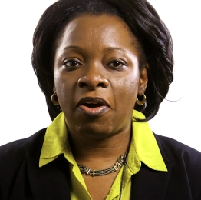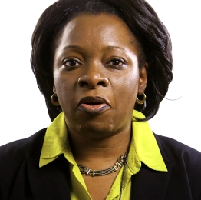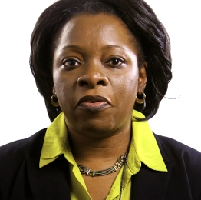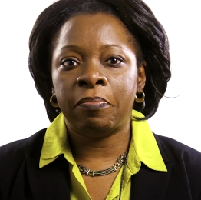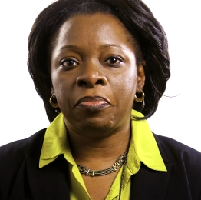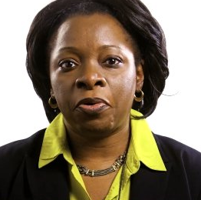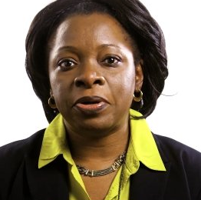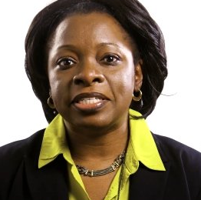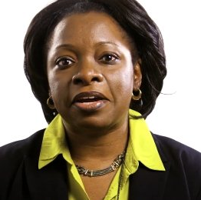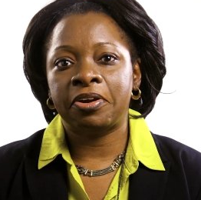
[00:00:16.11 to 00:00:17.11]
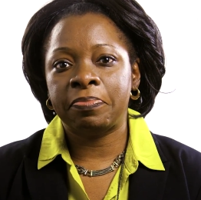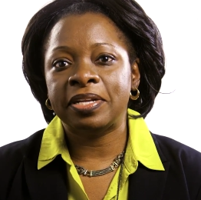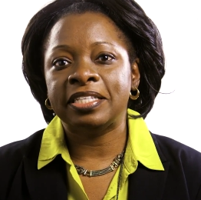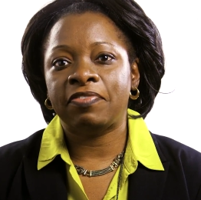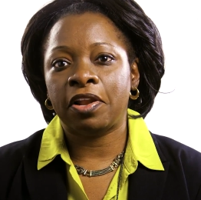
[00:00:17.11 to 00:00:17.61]
or a broader
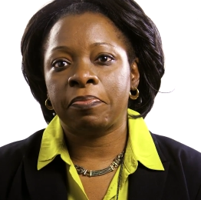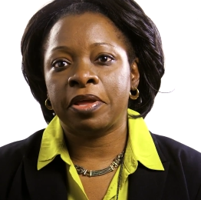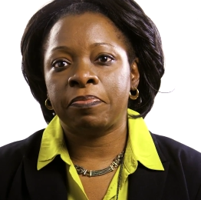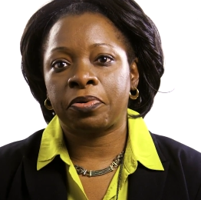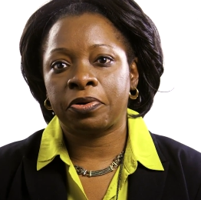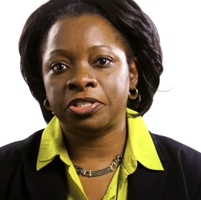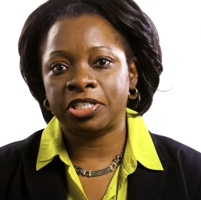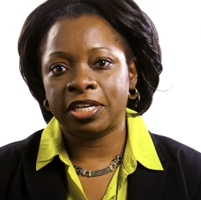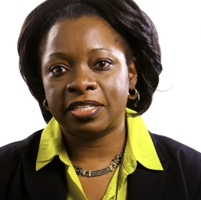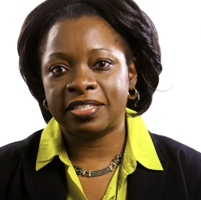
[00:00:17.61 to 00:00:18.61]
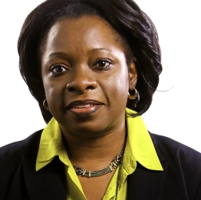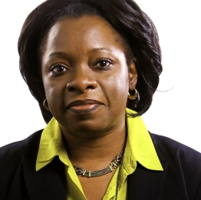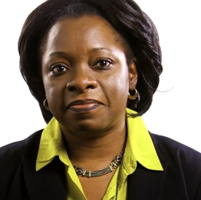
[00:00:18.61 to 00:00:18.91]
urban development project.